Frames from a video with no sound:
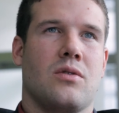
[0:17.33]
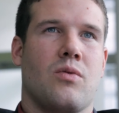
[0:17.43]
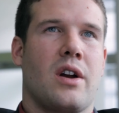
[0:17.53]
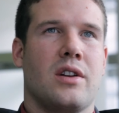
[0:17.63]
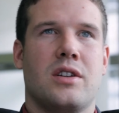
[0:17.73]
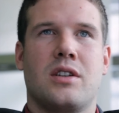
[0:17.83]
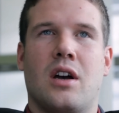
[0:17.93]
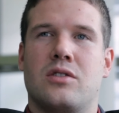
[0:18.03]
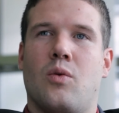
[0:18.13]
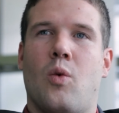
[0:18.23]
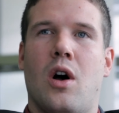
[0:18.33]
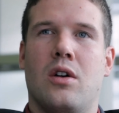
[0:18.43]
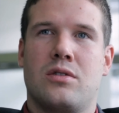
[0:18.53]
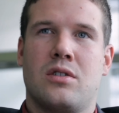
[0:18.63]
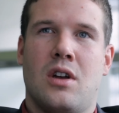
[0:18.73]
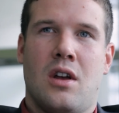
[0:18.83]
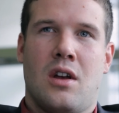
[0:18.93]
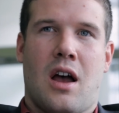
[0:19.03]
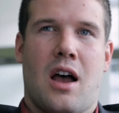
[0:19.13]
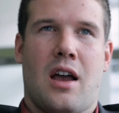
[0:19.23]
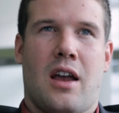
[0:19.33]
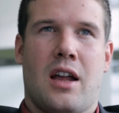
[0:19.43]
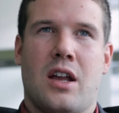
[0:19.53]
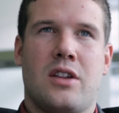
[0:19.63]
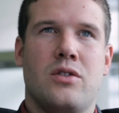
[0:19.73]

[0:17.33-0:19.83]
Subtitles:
You run into tons of walls, and